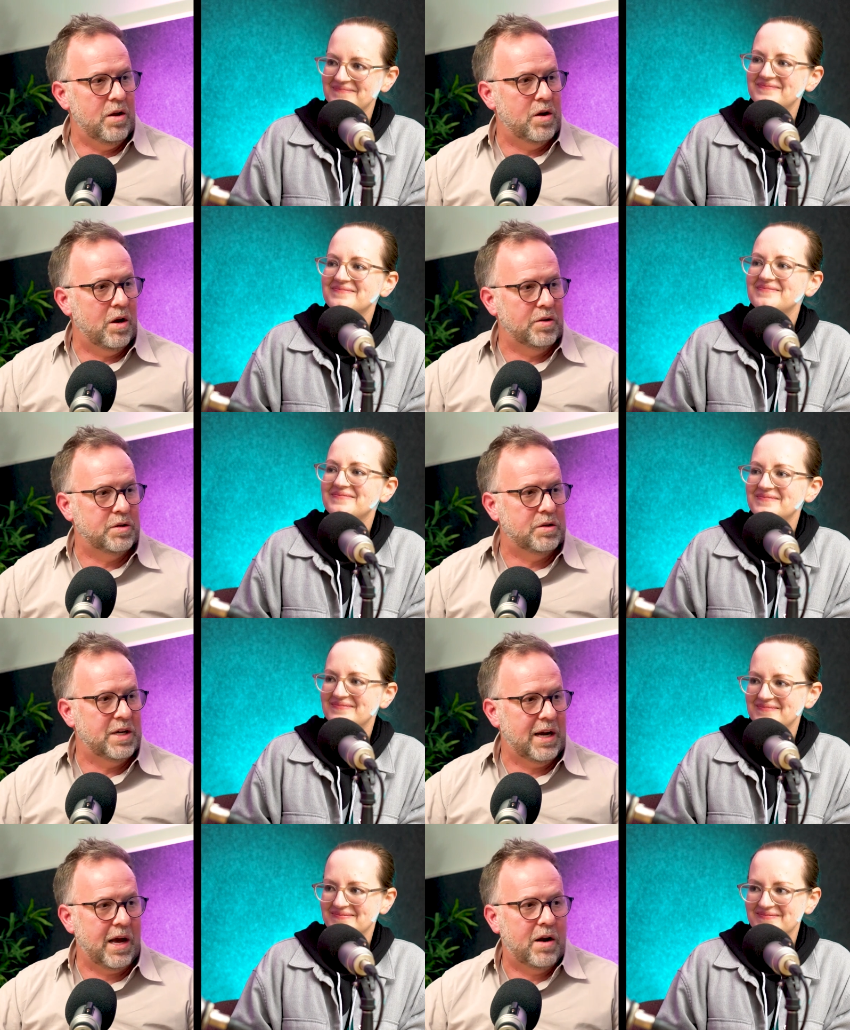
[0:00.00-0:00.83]
Speaker 1: you can also
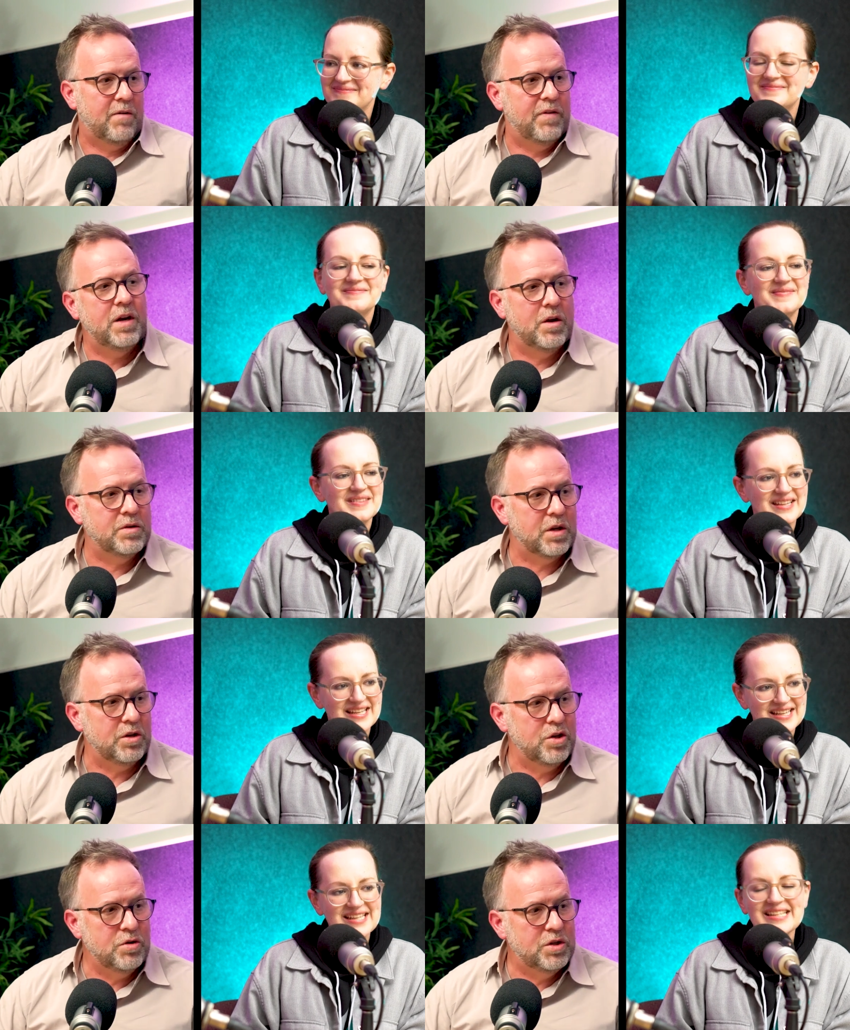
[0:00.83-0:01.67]
check out our our videos
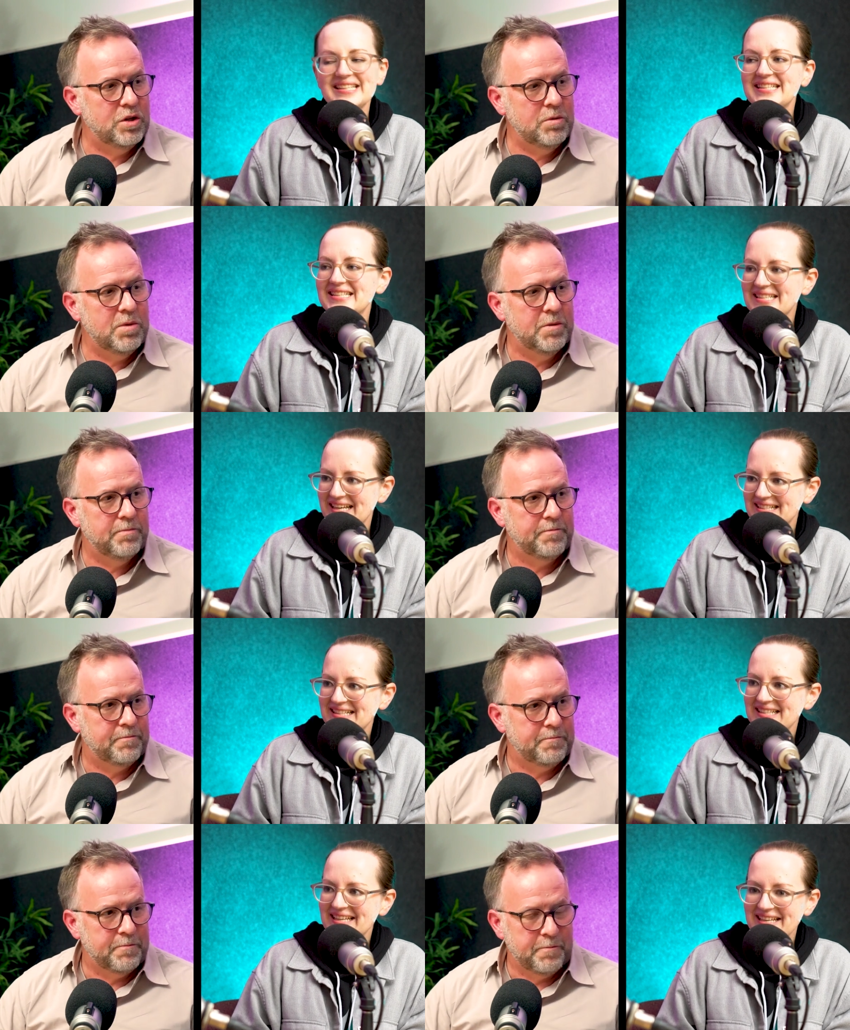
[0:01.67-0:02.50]
on YouTube.
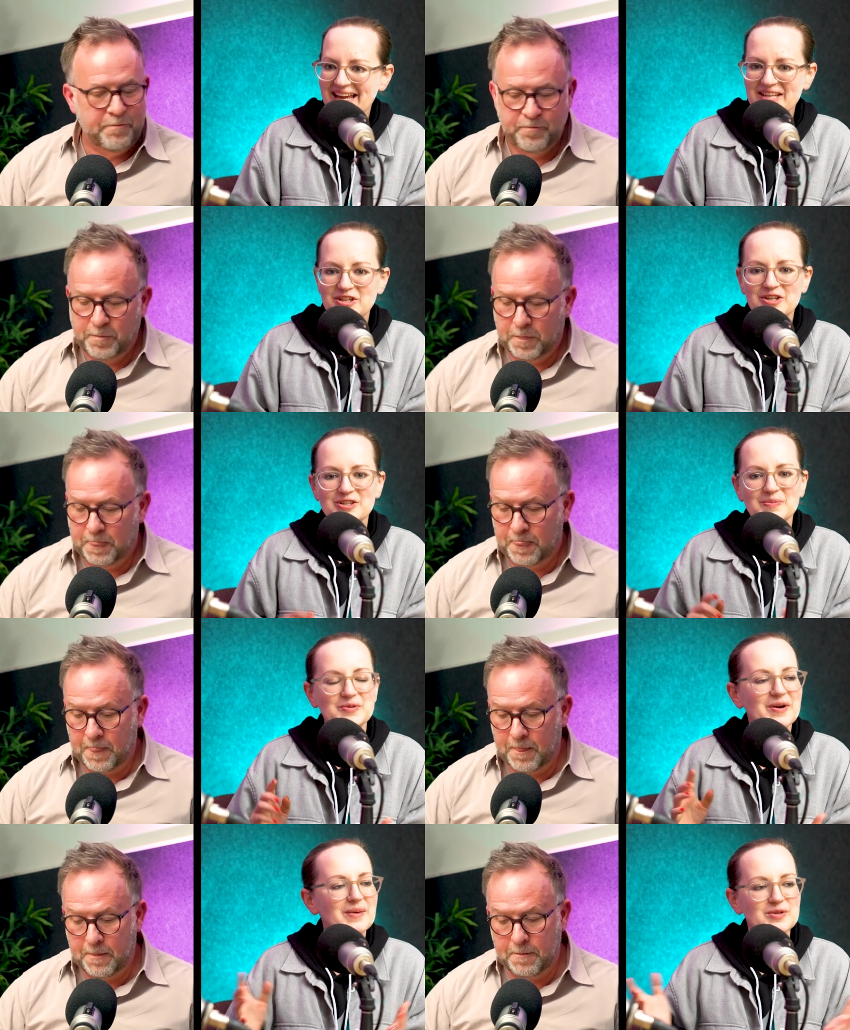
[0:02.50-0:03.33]
Speaker 2: Yes, indeed. And you can
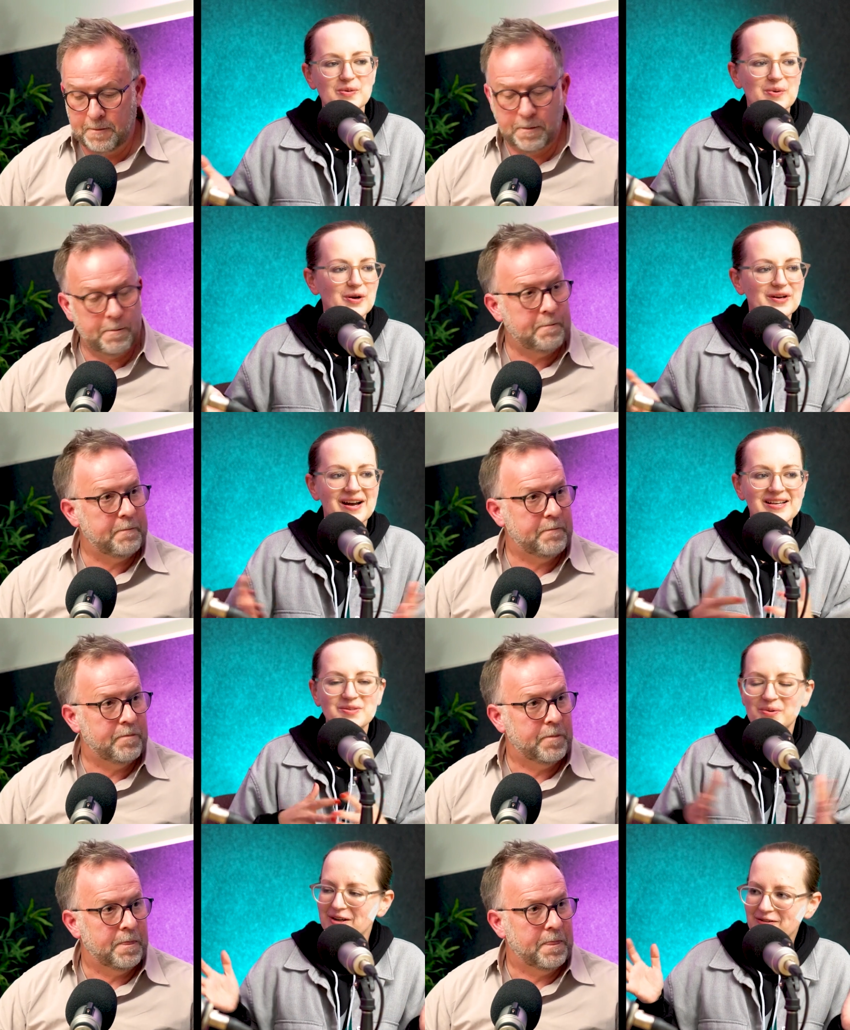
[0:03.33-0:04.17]
subscribe to the
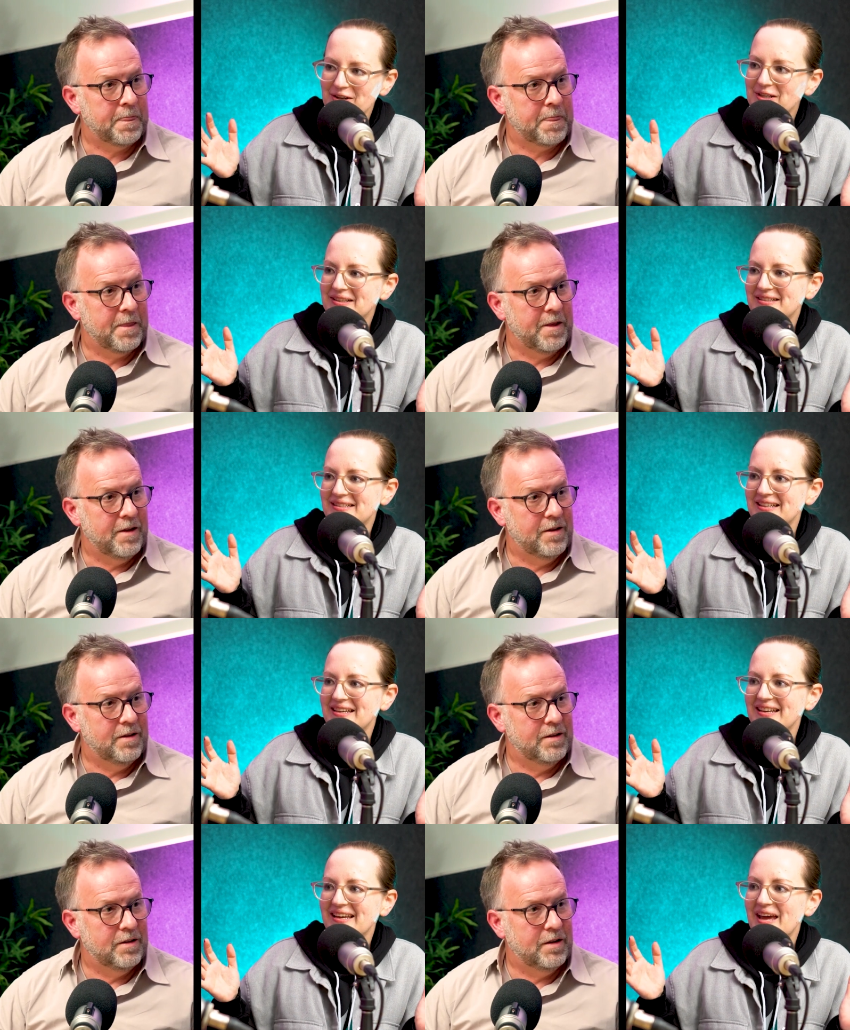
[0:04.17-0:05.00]
podcast wherever you're
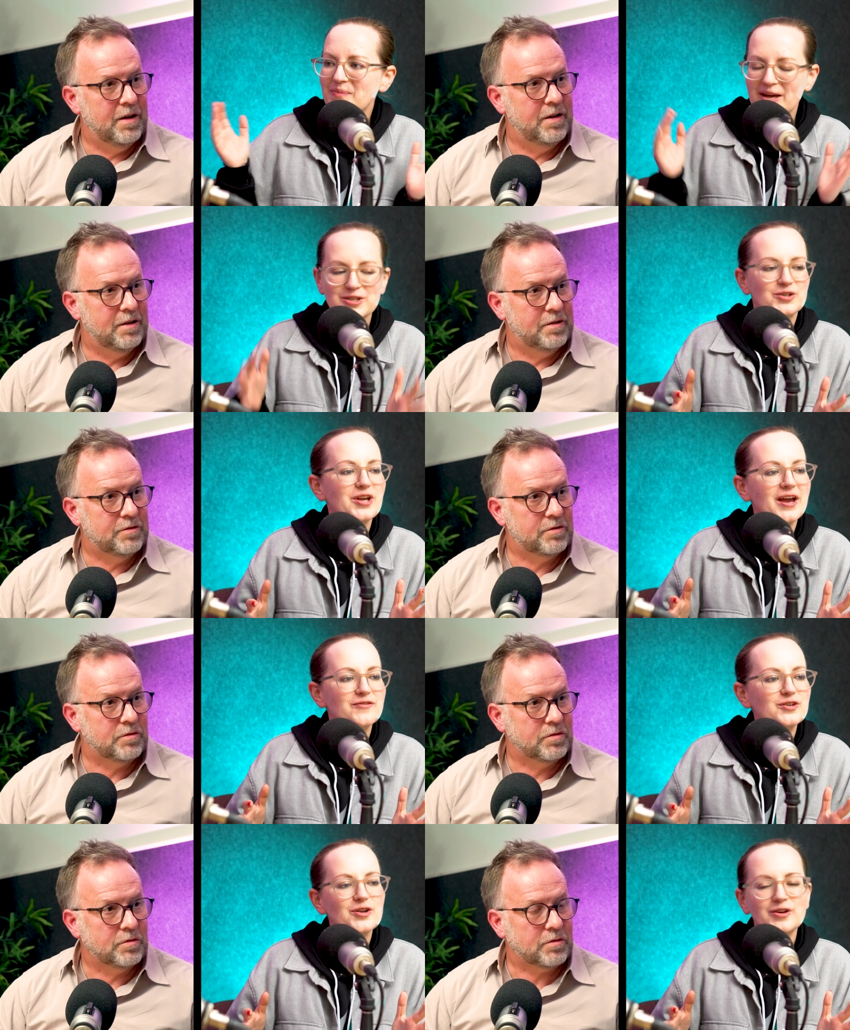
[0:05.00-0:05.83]
listening and make sure you
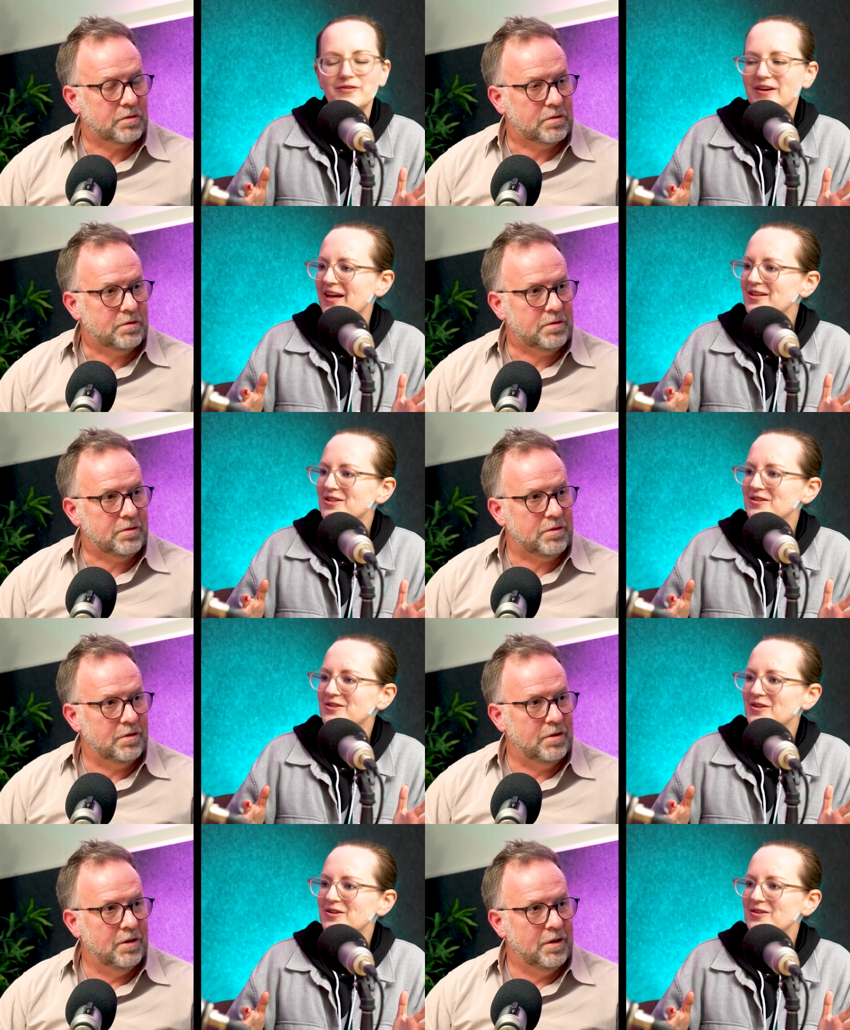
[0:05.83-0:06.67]
have your
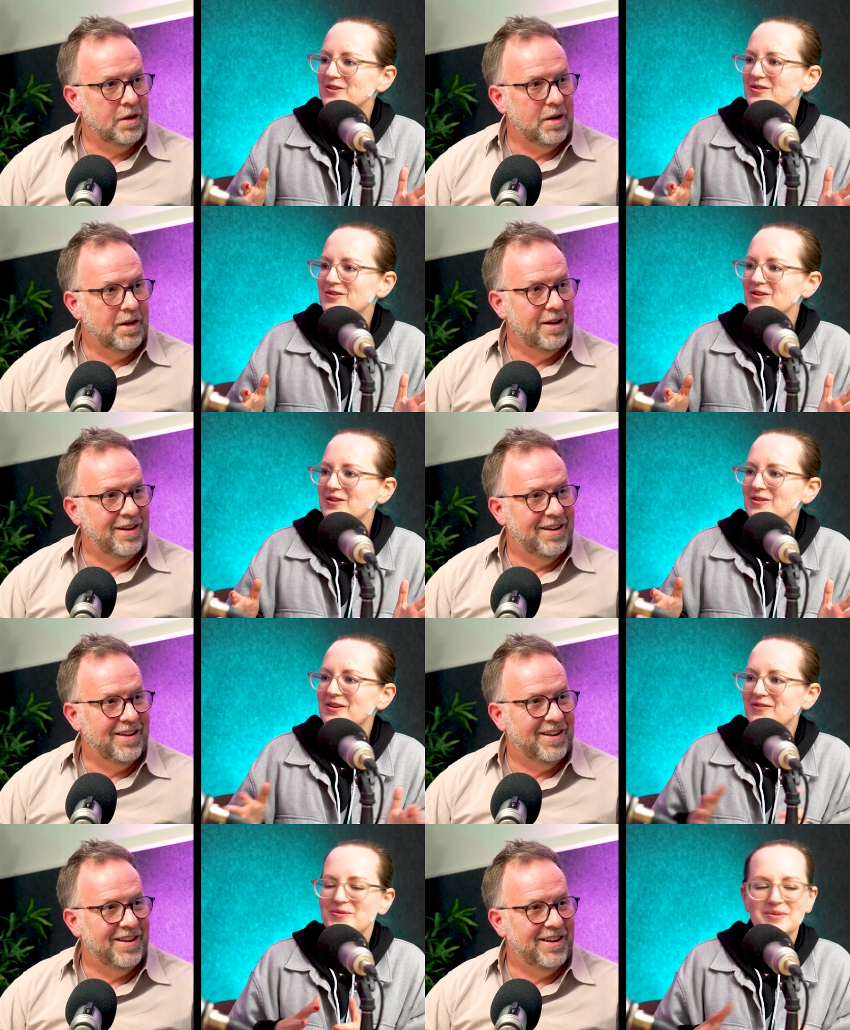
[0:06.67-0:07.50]
notifications turned on so that
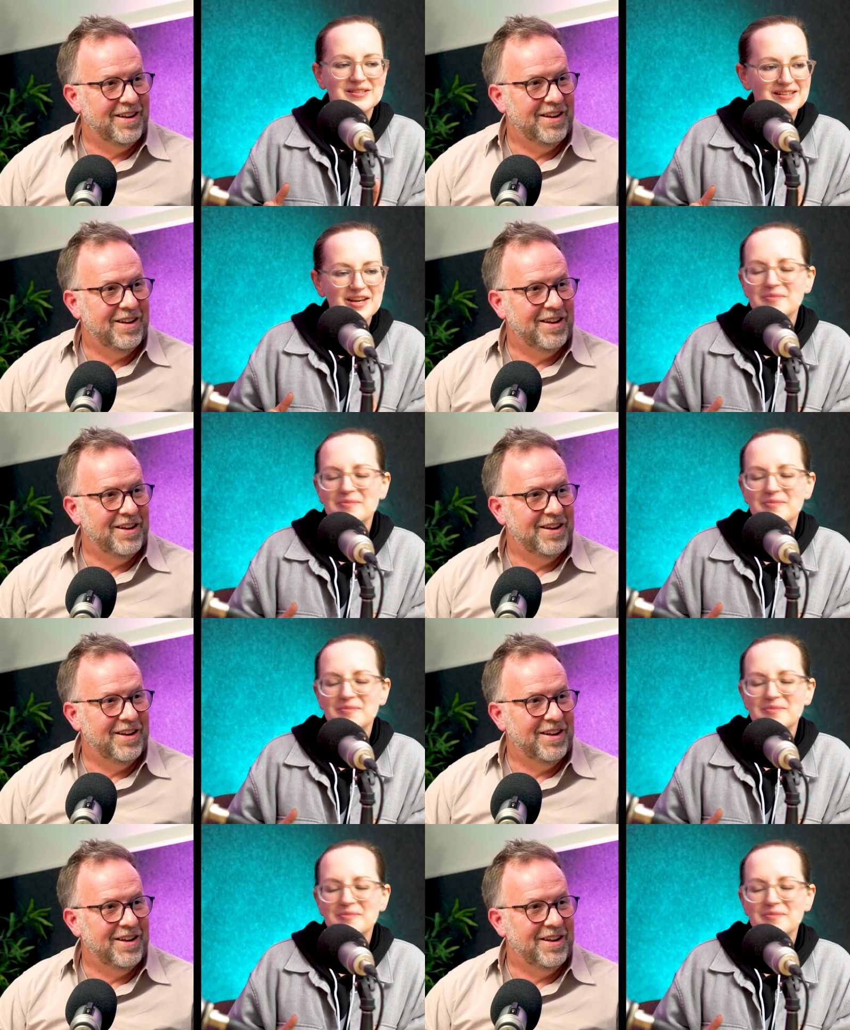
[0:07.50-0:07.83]
you never miss
Speaker 1: an